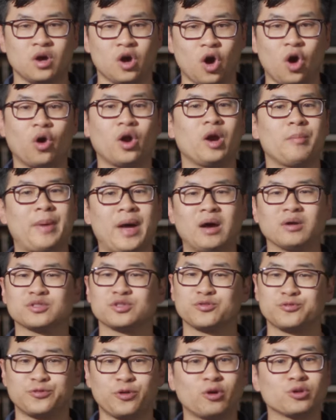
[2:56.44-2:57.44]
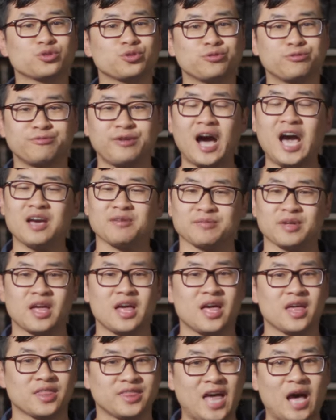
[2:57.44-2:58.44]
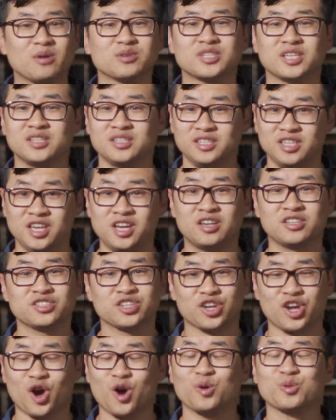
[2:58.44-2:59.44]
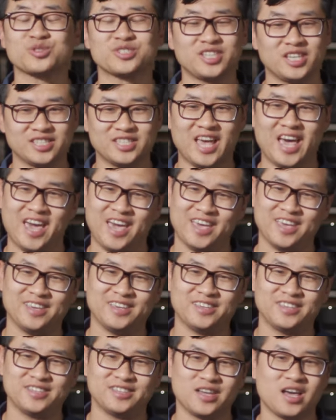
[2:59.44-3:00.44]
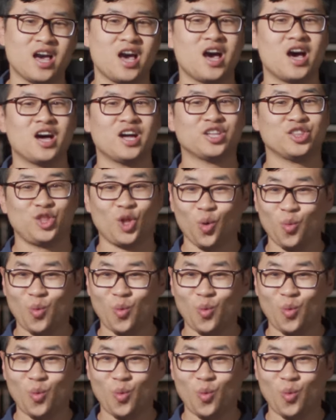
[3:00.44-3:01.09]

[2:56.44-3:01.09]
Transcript: or about 4 to 5,000 years ago today. No